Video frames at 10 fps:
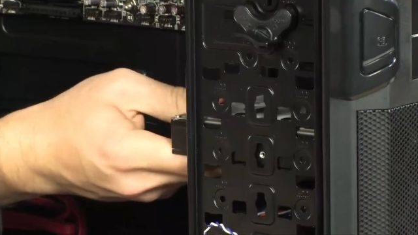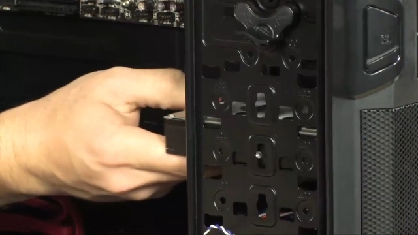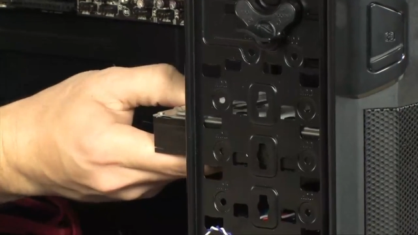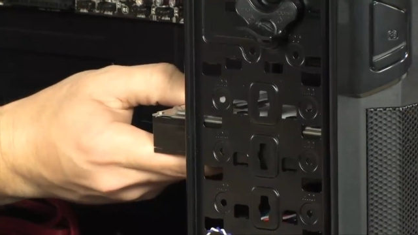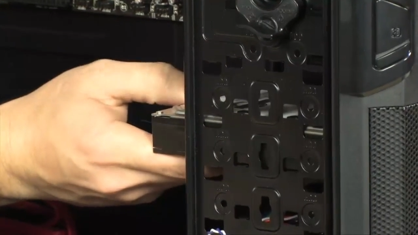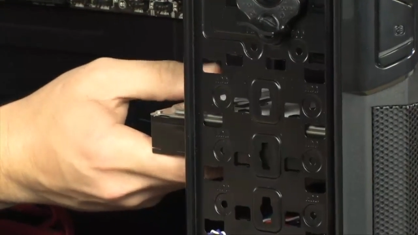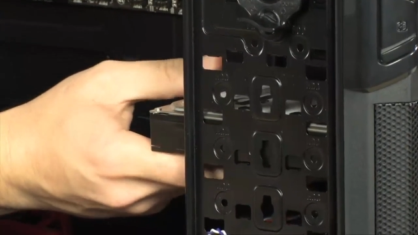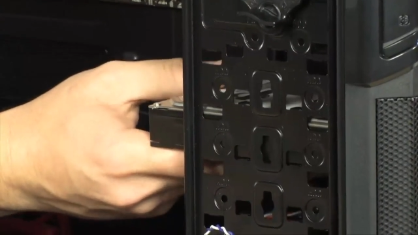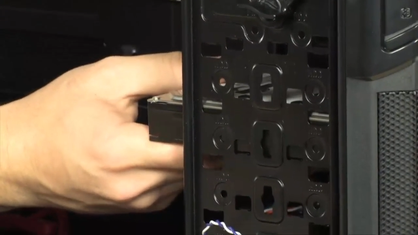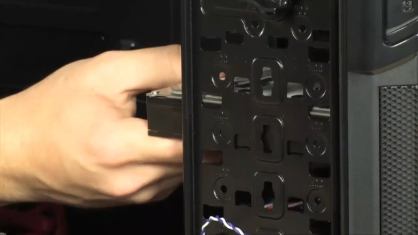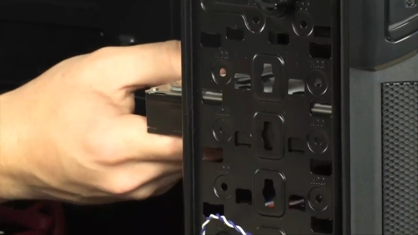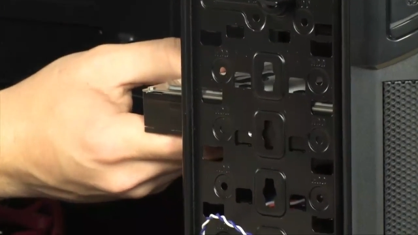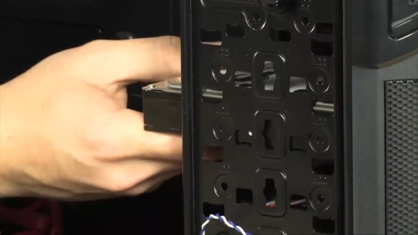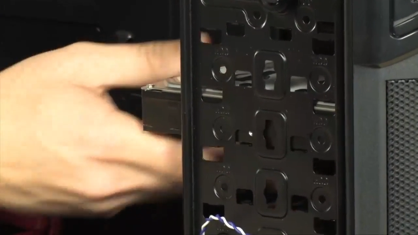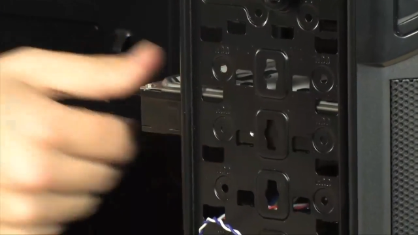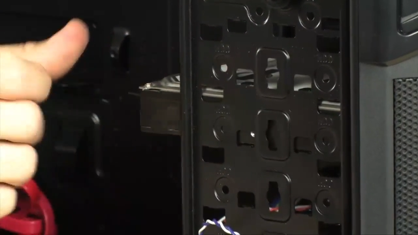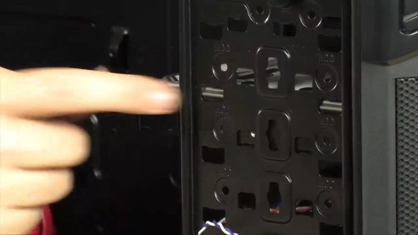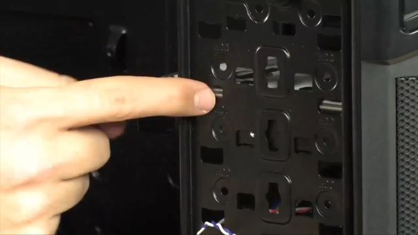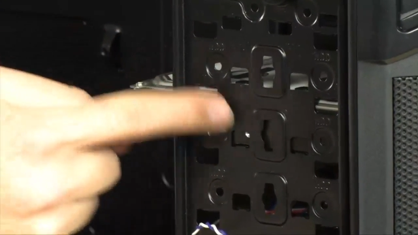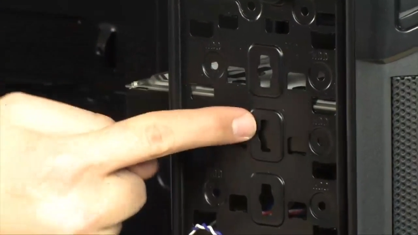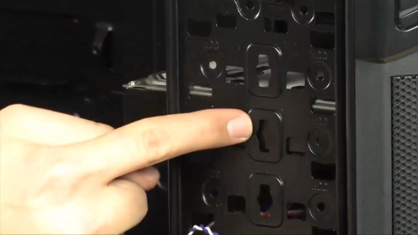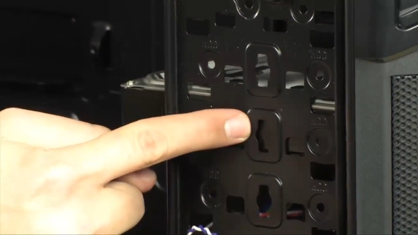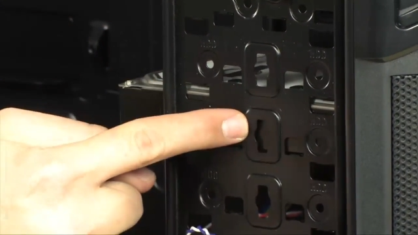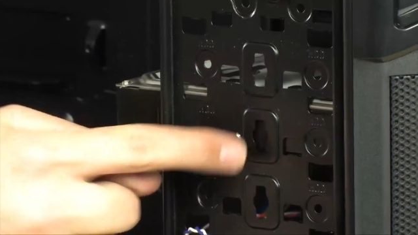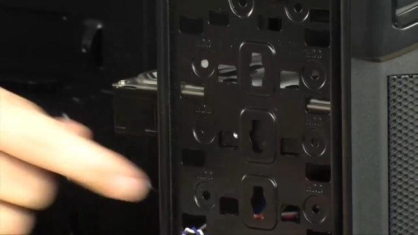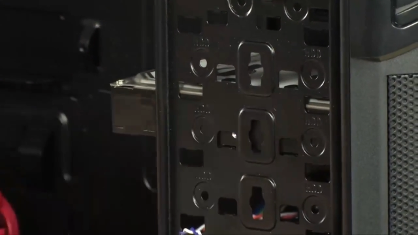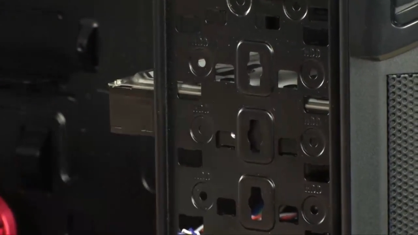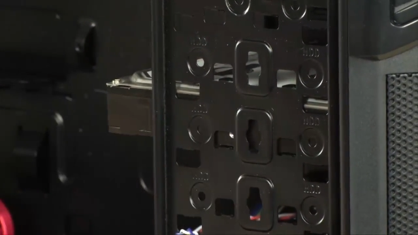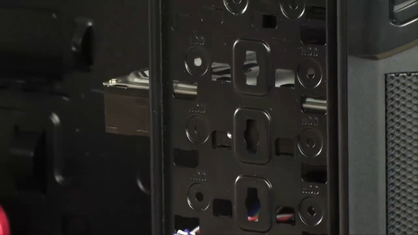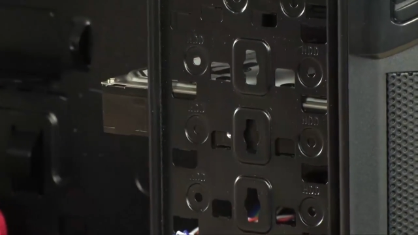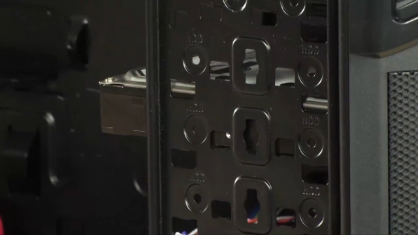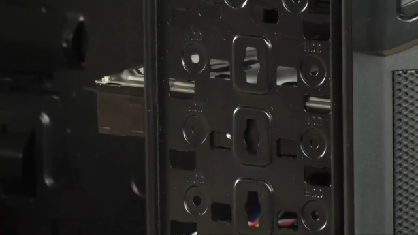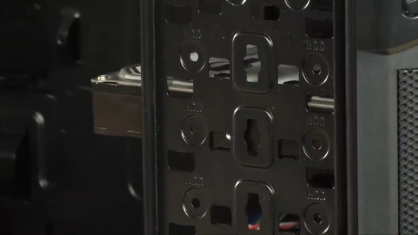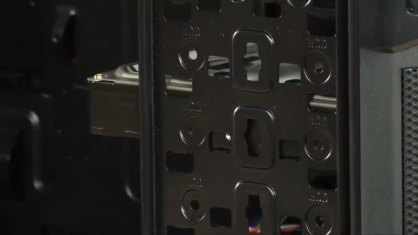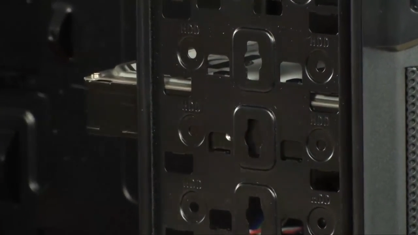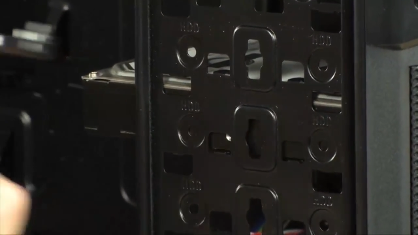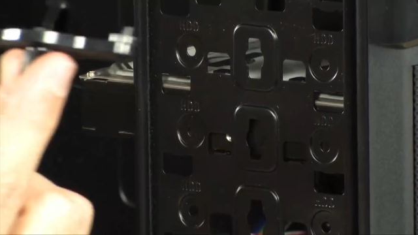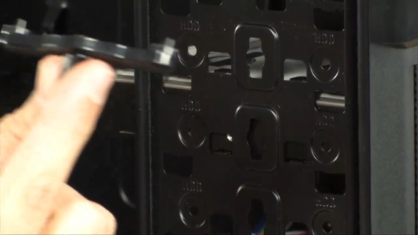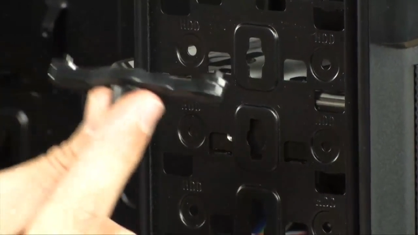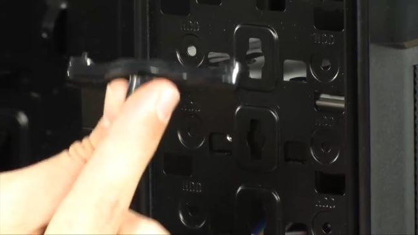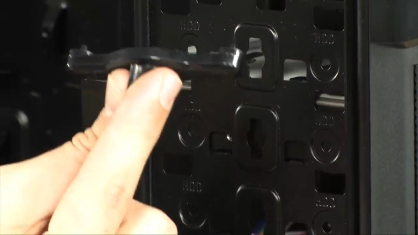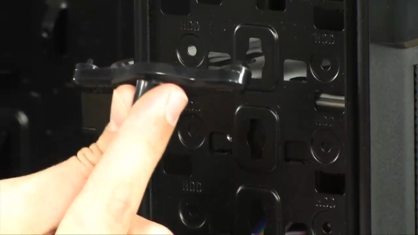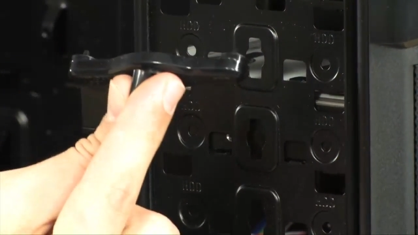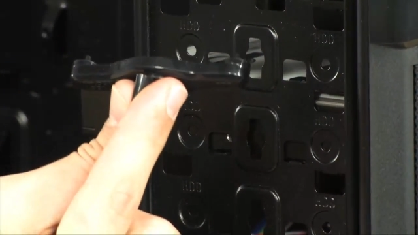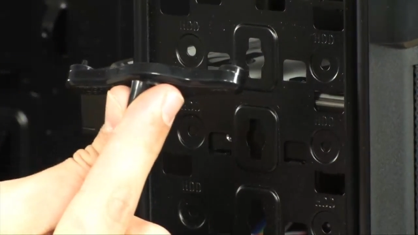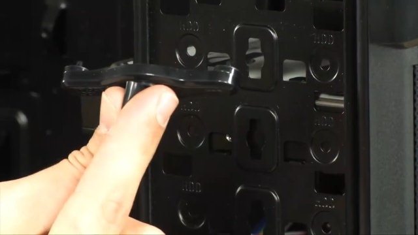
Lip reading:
Nobody's mouth can be seen.